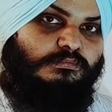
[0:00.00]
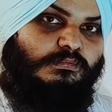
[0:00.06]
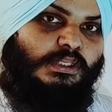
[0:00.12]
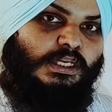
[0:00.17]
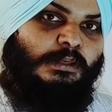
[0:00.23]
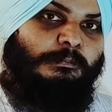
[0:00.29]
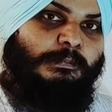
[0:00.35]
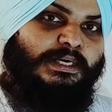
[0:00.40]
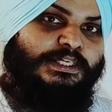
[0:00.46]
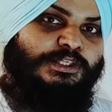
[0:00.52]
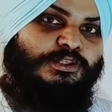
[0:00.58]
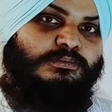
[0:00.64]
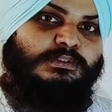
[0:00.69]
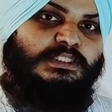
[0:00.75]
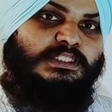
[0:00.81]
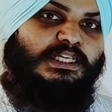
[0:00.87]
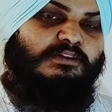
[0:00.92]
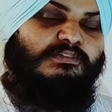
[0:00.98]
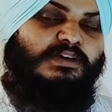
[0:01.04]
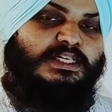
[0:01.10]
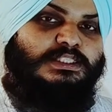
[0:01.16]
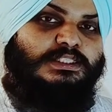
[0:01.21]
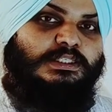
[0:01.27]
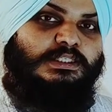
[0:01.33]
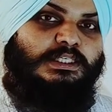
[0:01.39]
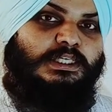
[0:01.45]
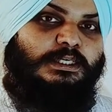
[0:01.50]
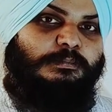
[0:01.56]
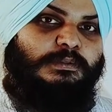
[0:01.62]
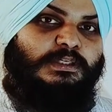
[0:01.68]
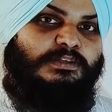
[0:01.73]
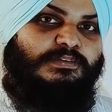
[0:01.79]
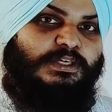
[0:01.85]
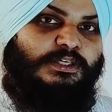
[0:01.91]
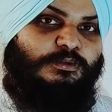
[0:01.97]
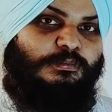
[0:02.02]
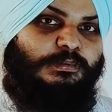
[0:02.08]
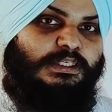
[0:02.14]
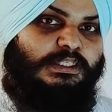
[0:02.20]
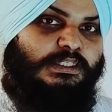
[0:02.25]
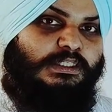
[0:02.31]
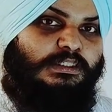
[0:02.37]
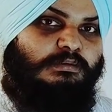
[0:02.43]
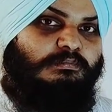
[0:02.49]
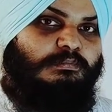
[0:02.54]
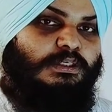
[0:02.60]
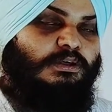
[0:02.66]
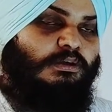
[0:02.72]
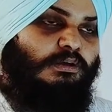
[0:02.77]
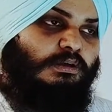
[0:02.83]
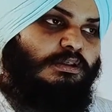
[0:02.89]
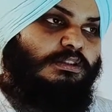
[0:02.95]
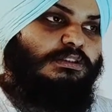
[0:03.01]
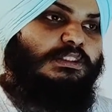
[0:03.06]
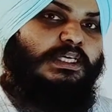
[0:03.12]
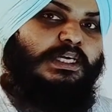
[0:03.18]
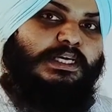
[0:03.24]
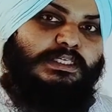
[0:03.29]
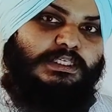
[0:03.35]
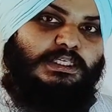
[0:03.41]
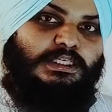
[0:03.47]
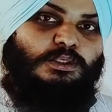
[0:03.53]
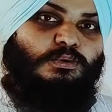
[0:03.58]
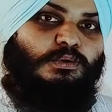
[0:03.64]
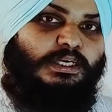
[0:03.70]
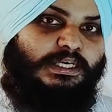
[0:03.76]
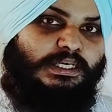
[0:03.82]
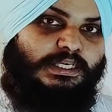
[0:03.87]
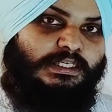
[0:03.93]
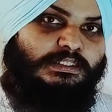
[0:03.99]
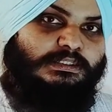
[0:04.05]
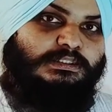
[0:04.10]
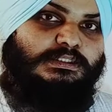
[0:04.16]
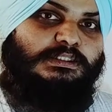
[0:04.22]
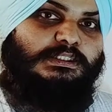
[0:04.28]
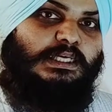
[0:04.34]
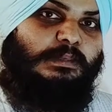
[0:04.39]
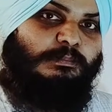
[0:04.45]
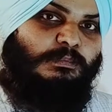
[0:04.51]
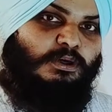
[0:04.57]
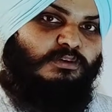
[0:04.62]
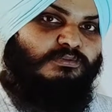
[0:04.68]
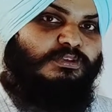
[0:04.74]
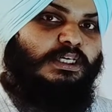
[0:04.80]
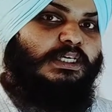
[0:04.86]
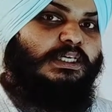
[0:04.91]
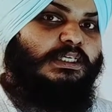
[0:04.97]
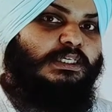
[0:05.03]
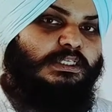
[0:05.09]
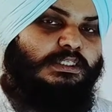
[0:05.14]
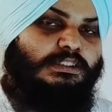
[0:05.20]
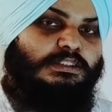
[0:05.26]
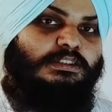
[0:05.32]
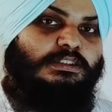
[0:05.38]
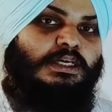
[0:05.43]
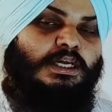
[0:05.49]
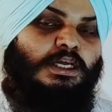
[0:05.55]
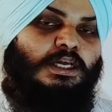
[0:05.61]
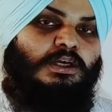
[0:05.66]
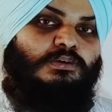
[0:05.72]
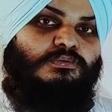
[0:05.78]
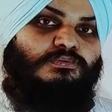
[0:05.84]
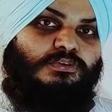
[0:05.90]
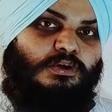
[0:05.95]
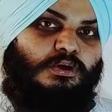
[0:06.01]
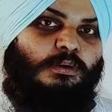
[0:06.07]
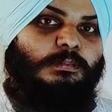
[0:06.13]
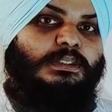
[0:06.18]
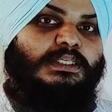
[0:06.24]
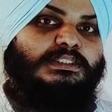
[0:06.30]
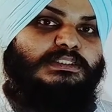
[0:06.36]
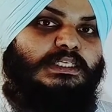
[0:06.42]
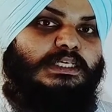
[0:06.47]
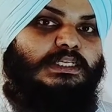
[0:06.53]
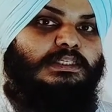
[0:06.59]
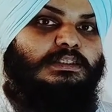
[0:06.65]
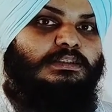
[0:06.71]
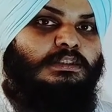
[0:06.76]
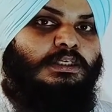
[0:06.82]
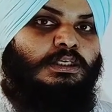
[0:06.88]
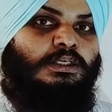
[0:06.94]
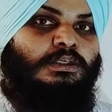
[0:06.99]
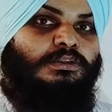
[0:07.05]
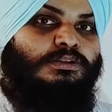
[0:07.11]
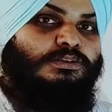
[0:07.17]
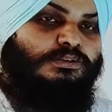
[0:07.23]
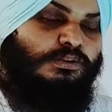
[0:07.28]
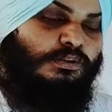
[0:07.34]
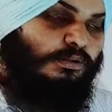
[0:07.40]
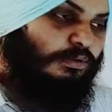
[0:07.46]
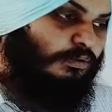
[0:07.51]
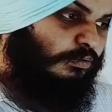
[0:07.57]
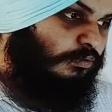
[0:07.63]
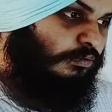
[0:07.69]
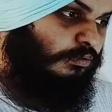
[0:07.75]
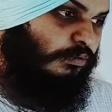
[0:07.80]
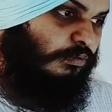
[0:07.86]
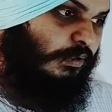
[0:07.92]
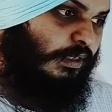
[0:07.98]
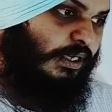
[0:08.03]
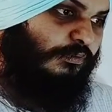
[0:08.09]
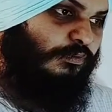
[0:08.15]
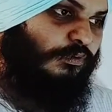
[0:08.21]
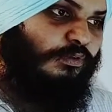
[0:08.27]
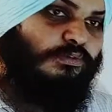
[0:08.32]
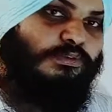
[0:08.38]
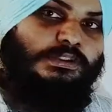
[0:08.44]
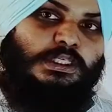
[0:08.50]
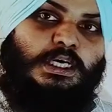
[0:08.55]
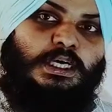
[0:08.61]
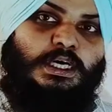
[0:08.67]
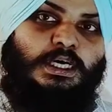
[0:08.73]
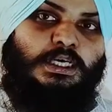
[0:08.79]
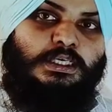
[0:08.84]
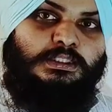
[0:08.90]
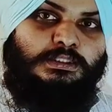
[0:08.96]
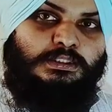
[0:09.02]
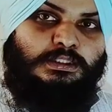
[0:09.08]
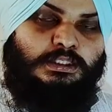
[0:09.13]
by using the Western type galvanometer, because it acquires some of the current from the cell. So if you start